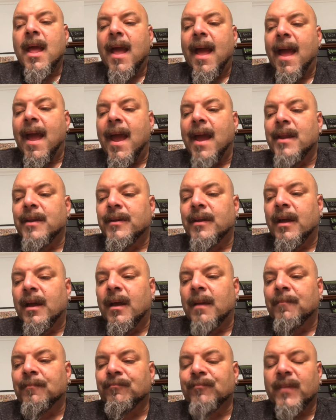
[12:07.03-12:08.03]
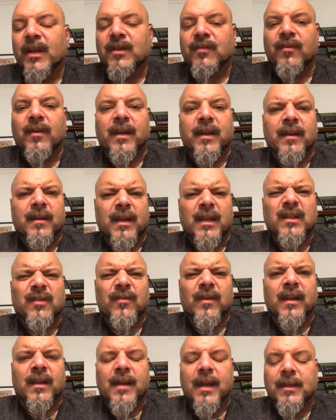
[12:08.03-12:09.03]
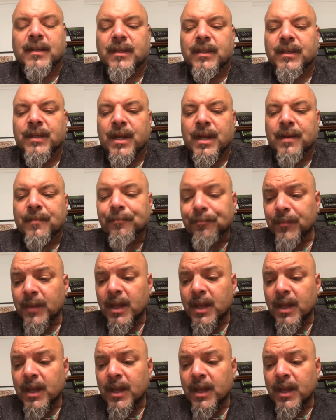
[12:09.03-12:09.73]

and it's really nice to see.